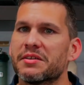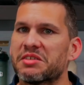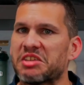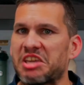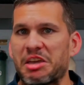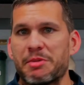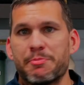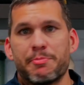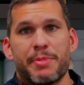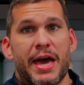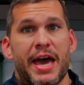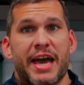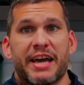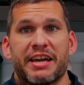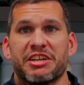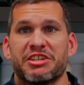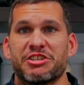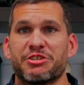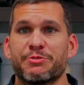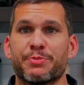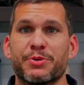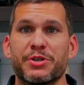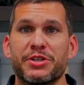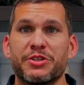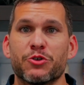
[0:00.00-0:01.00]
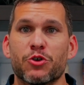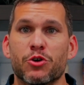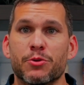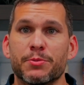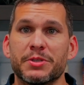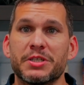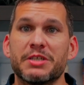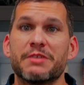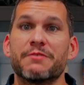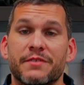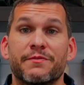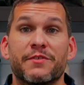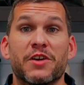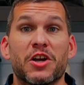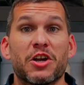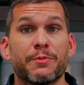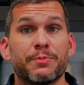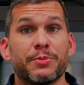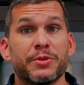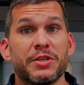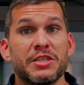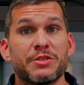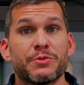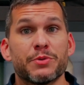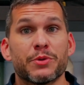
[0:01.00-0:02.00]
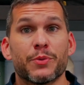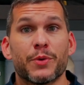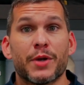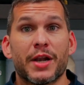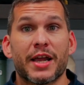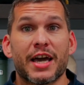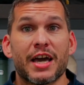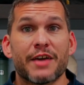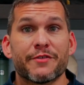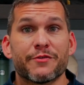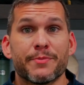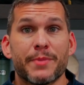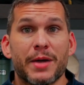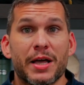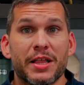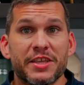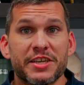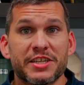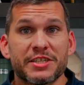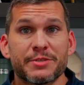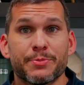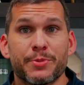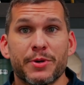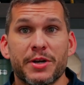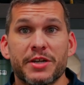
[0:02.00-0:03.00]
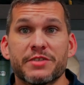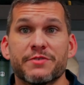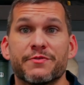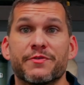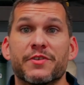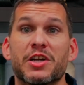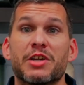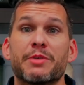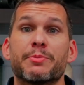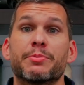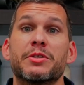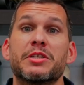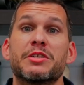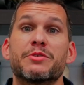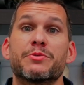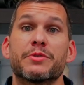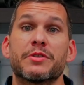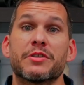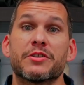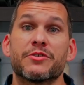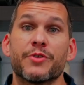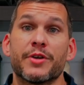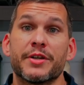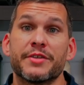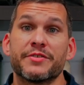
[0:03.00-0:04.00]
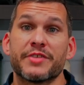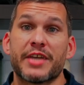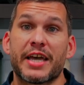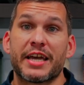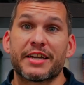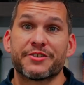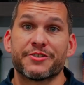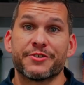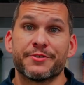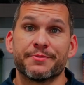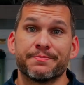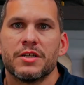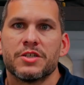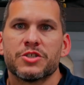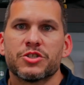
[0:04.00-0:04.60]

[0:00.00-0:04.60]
Came packaged pretty normally. Very pleased with what I got from AliExpress, very pleased with the transaction.